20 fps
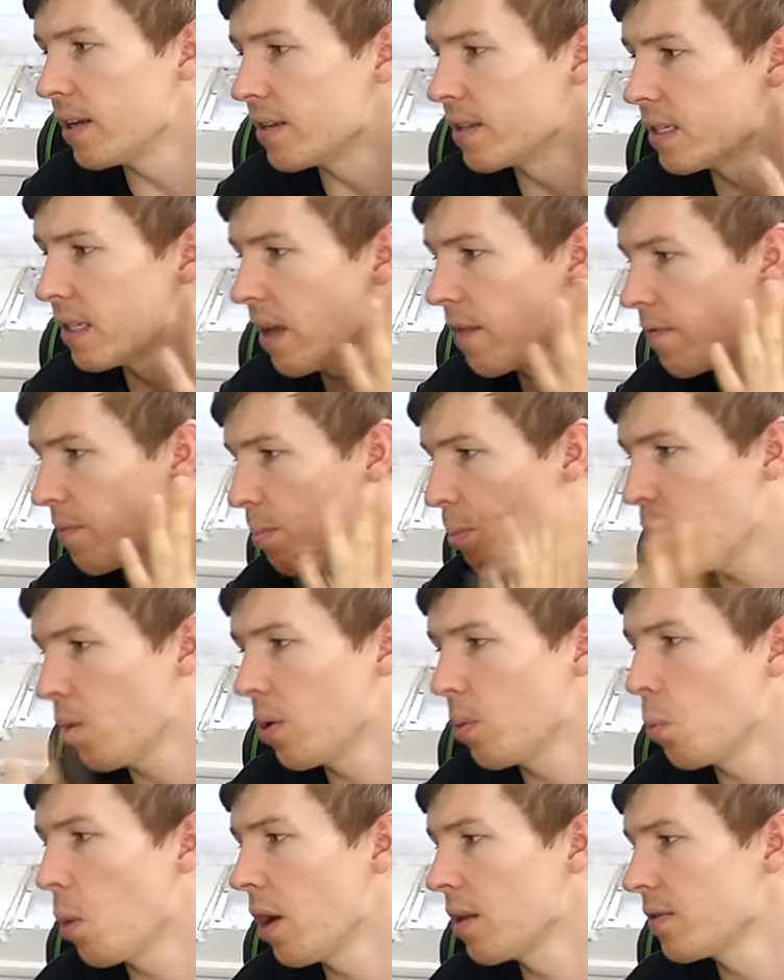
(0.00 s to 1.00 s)

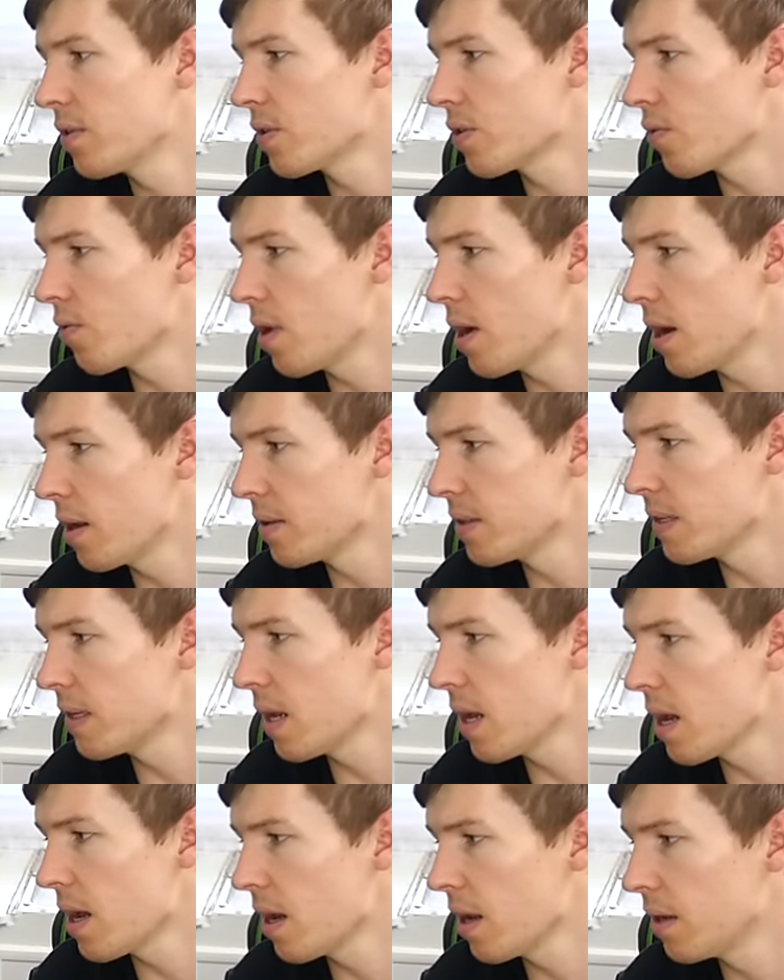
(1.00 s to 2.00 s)
7.1 surround
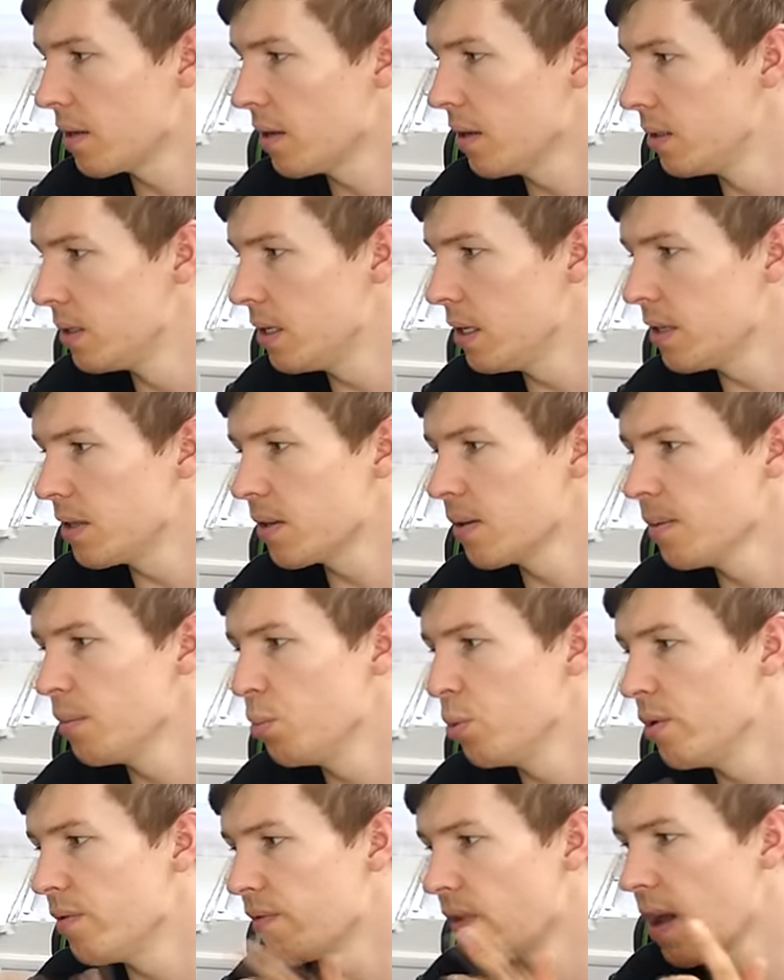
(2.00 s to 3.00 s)
sound system
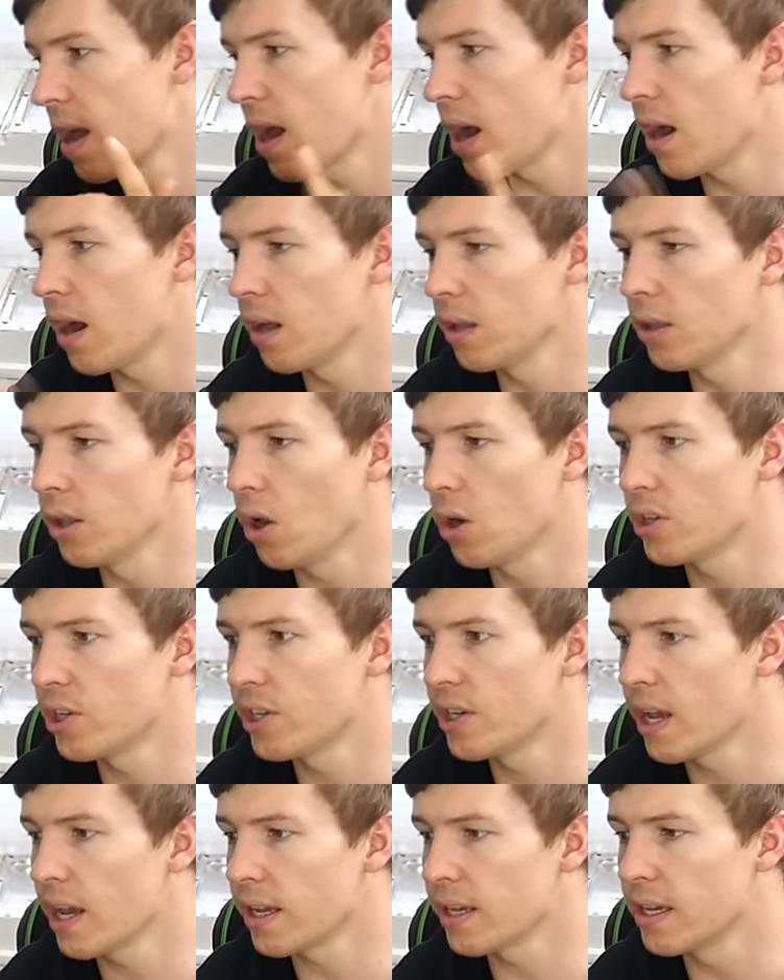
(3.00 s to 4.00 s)
with our
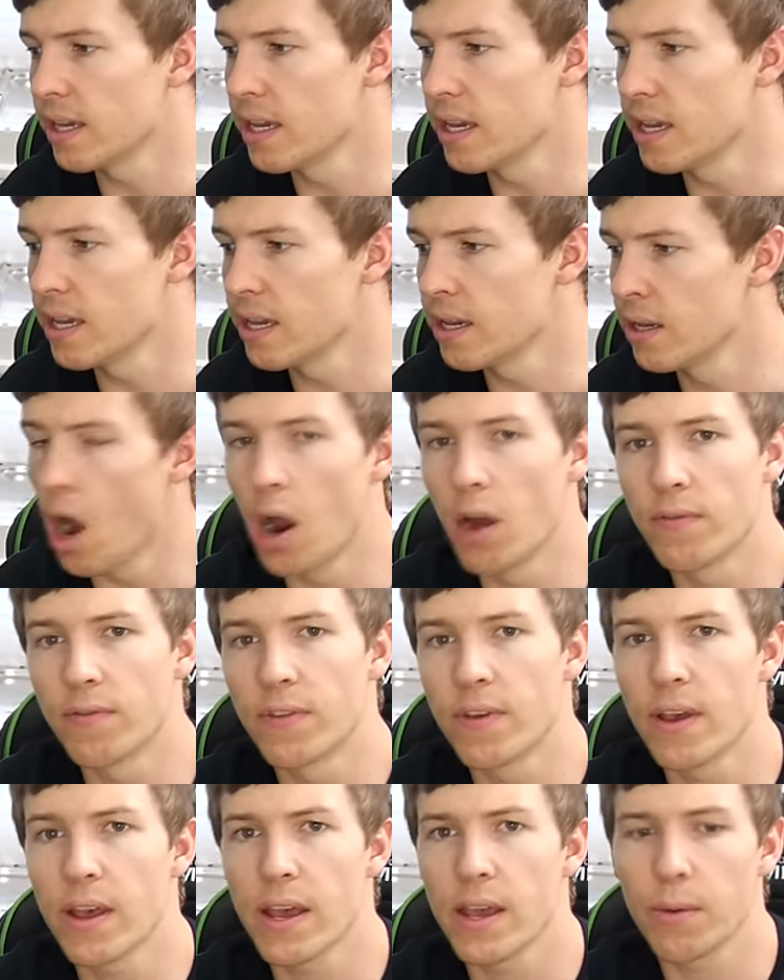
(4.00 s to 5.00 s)
Logitech gear over
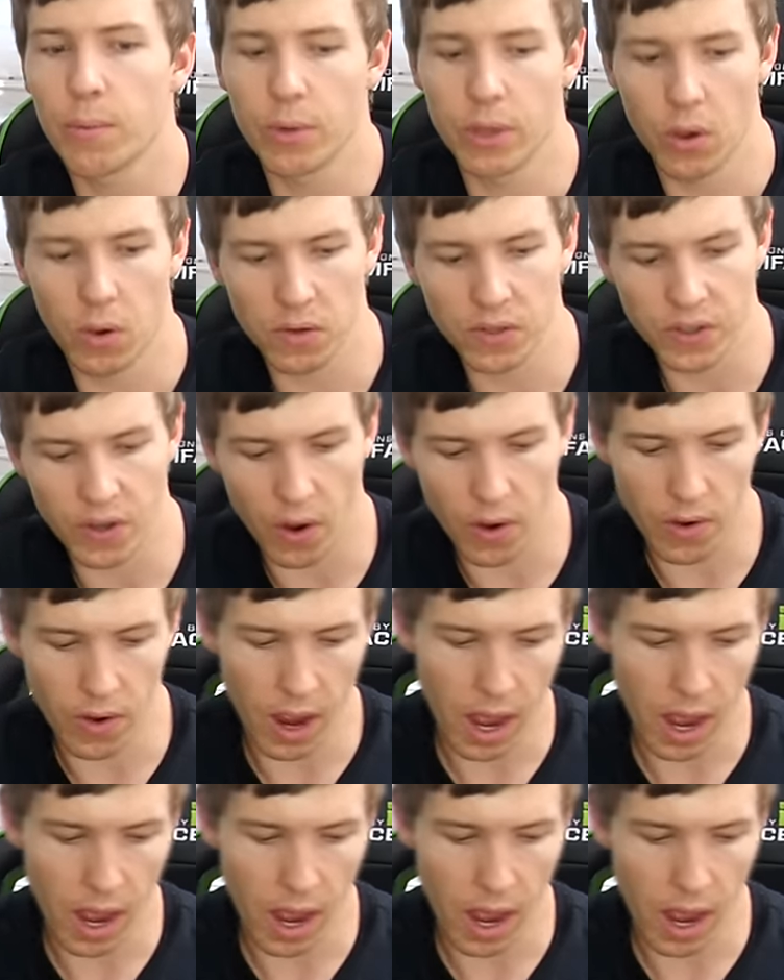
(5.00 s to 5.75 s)
there there. We also